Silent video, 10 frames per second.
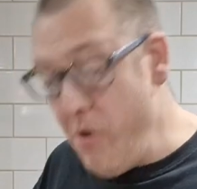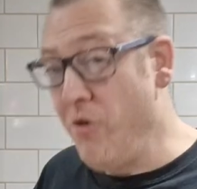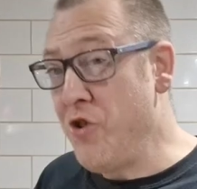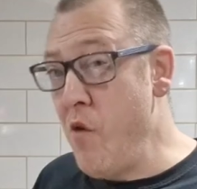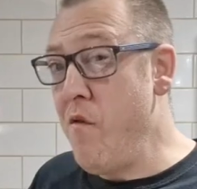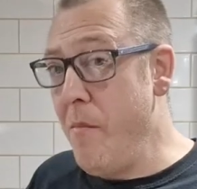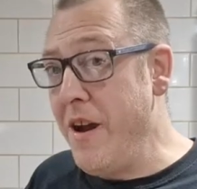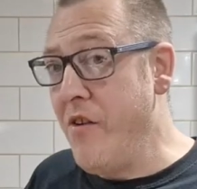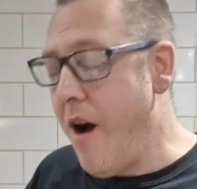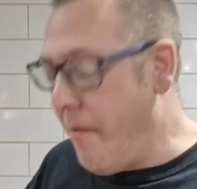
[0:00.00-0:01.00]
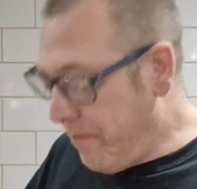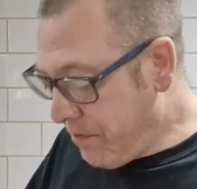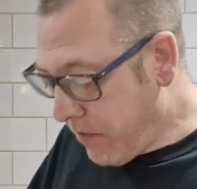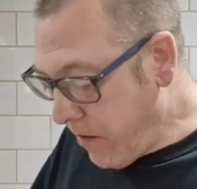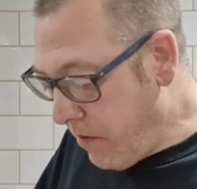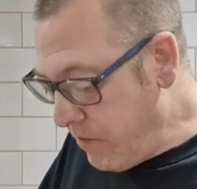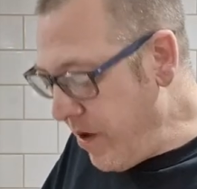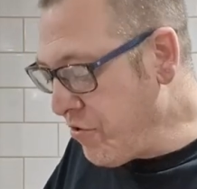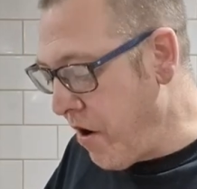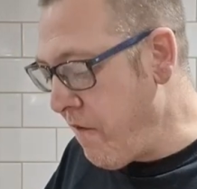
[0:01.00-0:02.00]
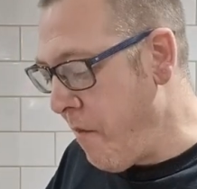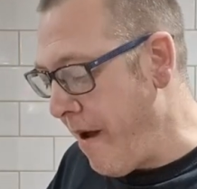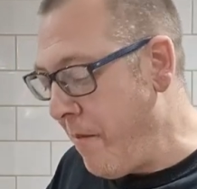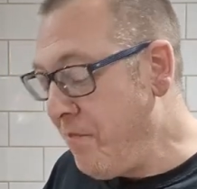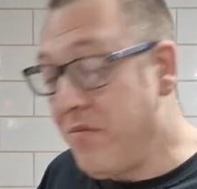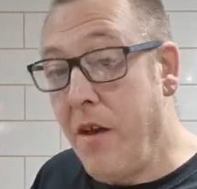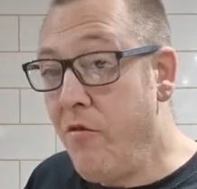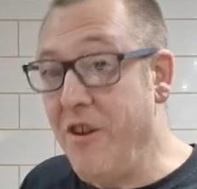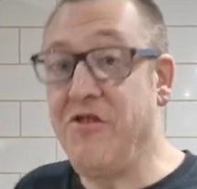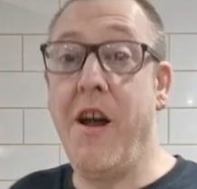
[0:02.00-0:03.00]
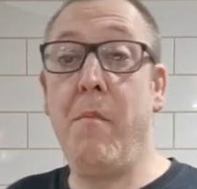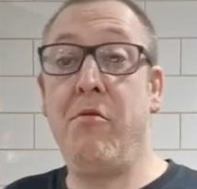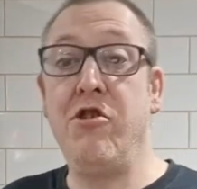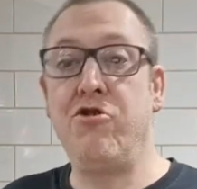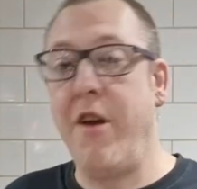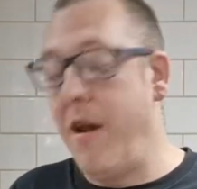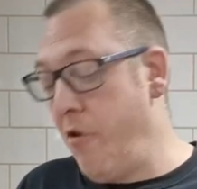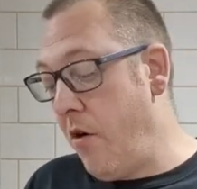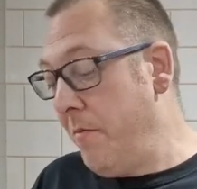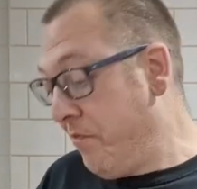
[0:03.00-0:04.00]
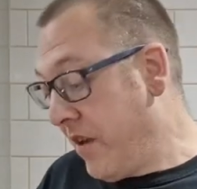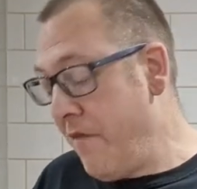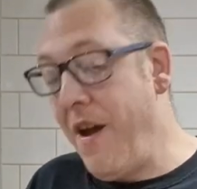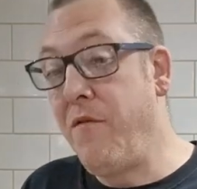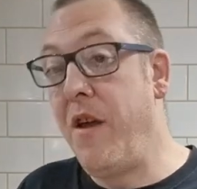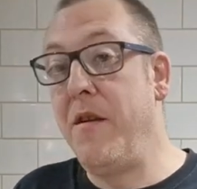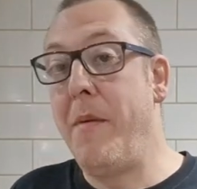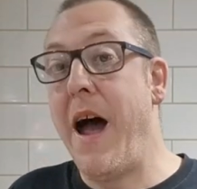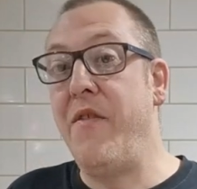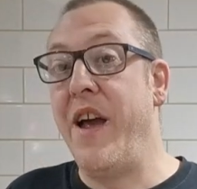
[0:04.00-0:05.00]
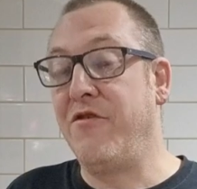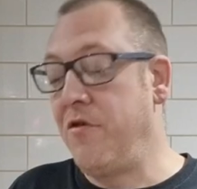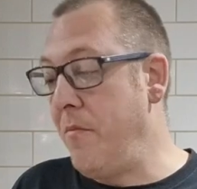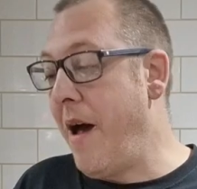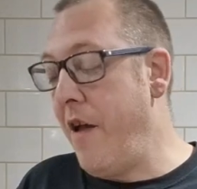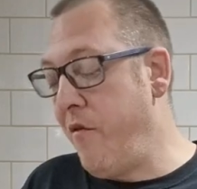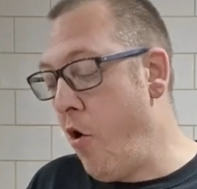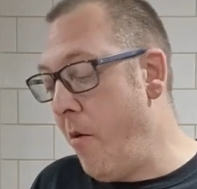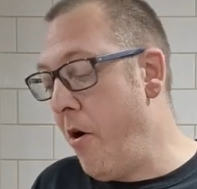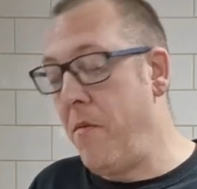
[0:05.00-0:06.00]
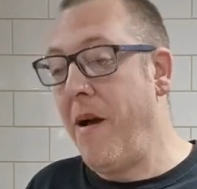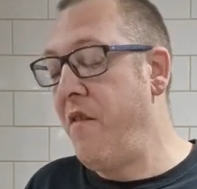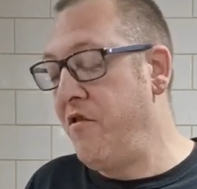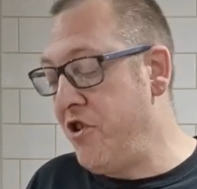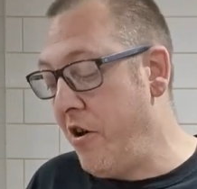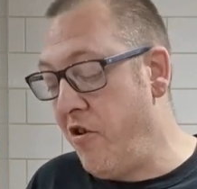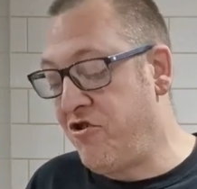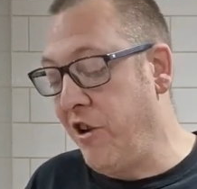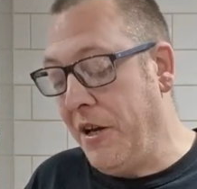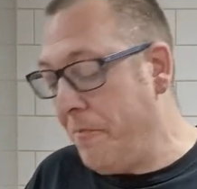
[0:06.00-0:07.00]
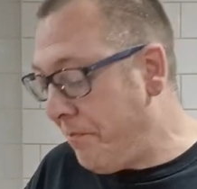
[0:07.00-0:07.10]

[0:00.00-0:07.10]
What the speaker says: it'll do for me. That it'll do for me. Listen, I appreciate though. If you have that, you buy this and you buy it for home, or you buy it for dinner or tea.